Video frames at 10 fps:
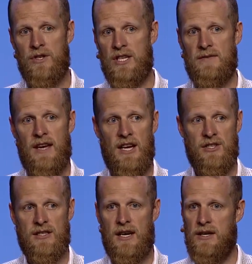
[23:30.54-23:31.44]

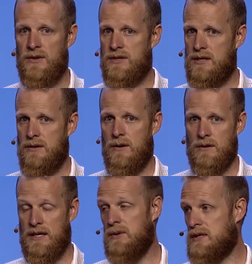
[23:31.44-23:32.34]
justifications I use to our
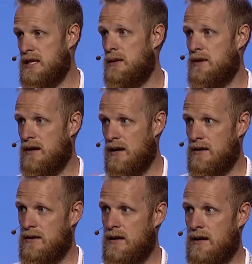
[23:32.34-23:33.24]
legal team
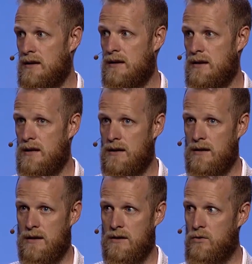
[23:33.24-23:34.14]
and
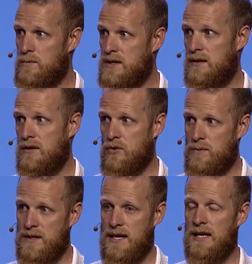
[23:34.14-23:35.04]
the
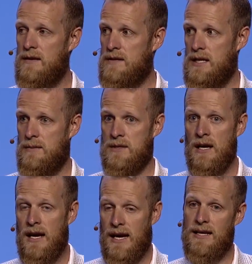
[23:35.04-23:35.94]
group executive teams
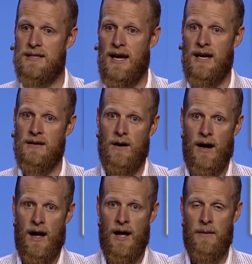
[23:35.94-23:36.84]
is that
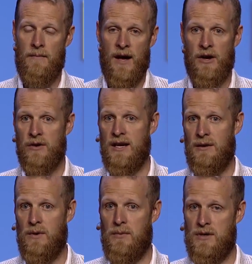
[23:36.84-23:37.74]
not only
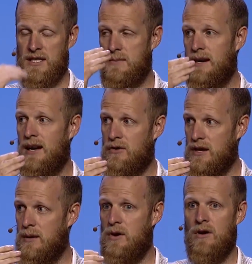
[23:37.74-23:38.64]
can we participate in
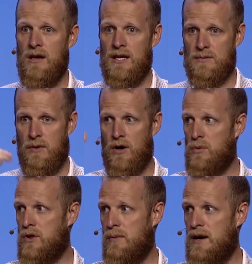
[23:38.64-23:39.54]
healthy communities,
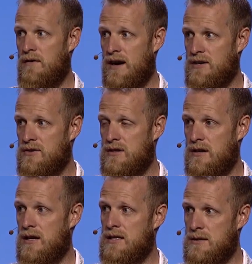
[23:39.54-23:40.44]
partner with our manufacturers and
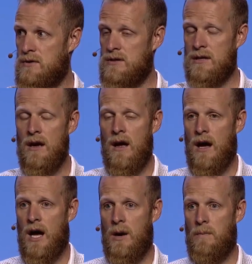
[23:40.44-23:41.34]
our customers,
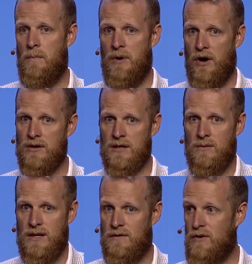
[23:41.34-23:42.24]
but also
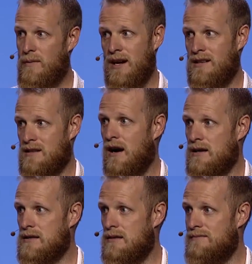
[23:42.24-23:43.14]
we defer maintenance
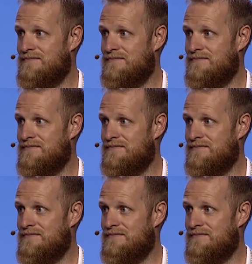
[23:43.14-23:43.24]
cost.